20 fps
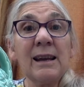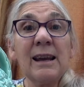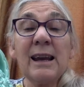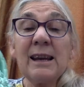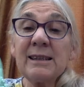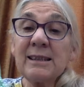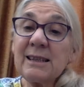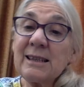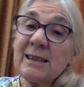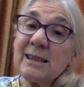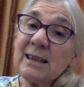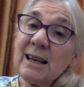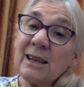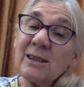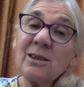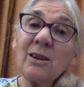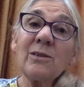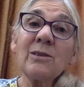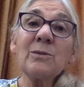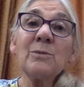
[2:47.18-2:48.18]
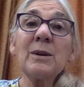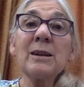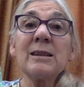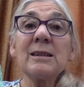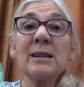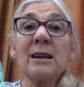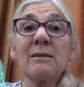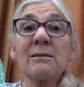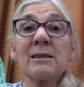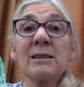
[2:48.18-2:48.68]
It had sat on the
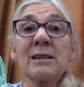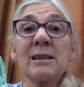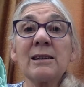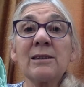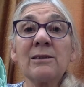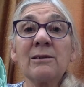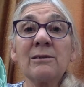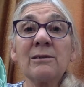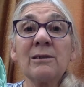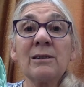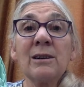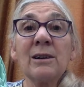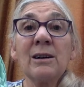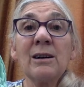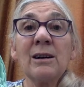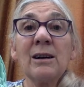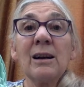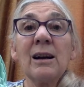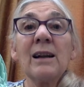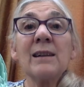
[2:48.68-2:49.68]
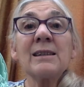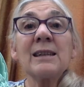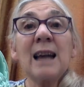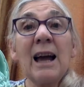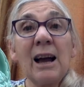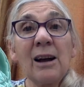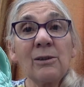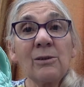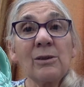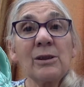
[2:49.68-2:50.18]
windowsill and
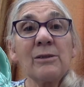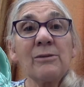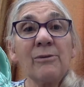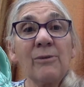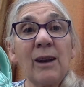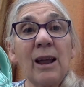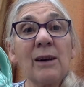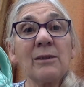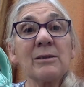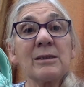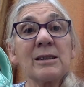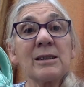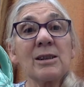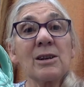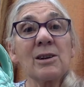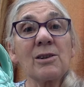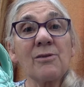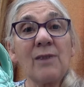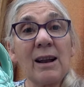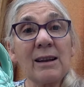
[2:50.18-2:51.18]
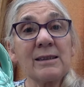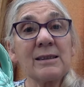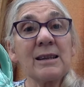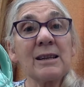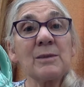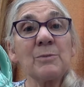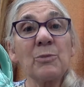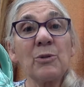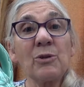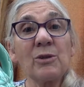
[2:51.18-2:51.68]
held the flowers that
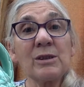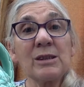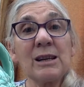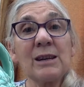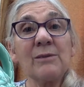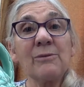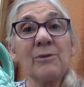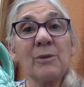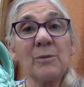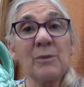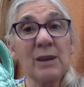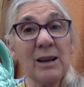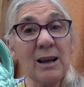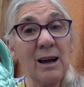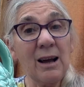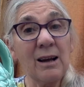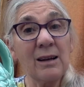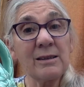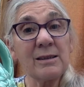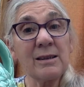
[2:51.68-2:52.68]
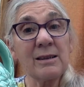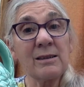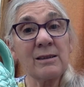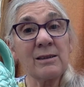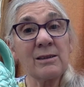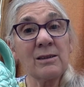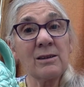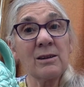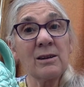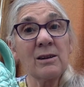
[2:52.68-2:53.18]
Grandad brought in from the garden
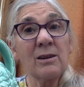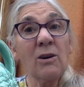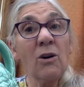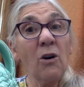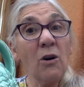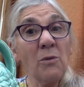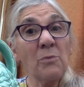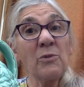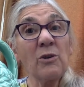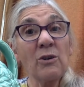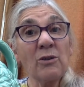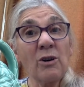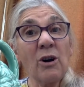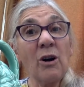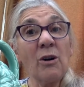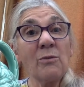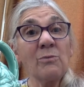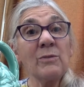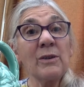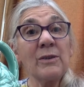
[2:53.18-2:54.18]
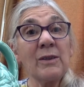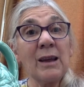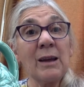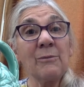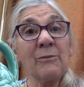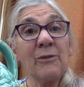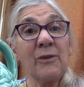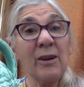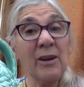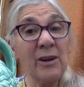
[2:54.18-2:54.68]
or brought home with him
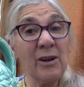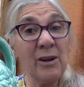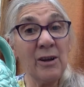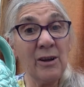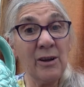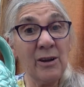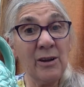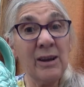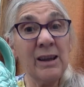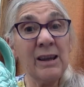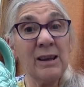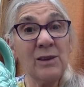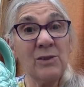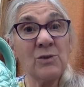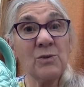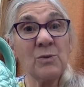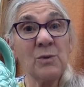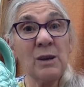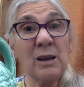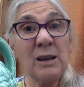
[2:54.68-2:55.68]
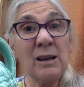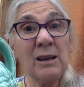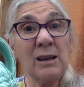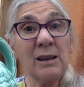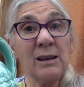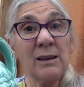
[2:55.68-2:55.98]
for her each week.